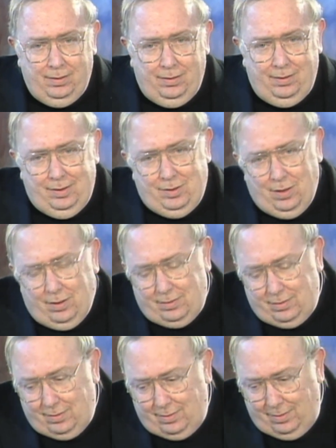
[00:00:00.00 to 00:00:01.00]
It's not,
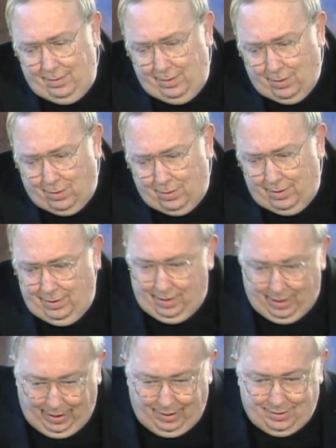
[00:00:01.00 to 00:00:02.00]
you know,
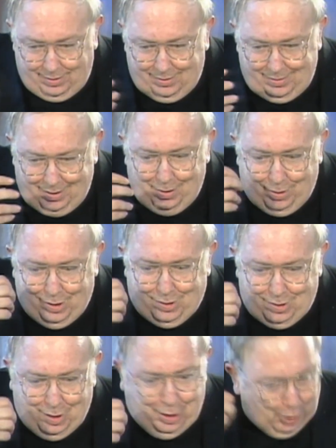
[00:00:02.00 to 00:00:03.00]
yes, there
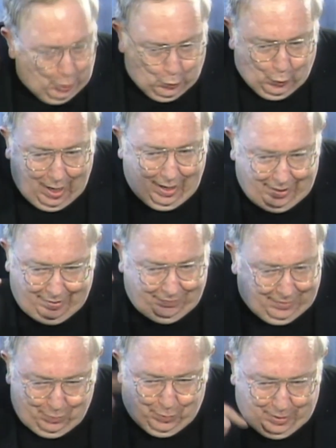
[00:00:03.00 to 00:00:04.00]
is new life
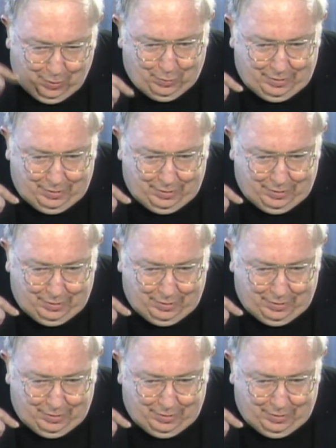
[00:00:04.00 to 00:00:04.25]
and we don't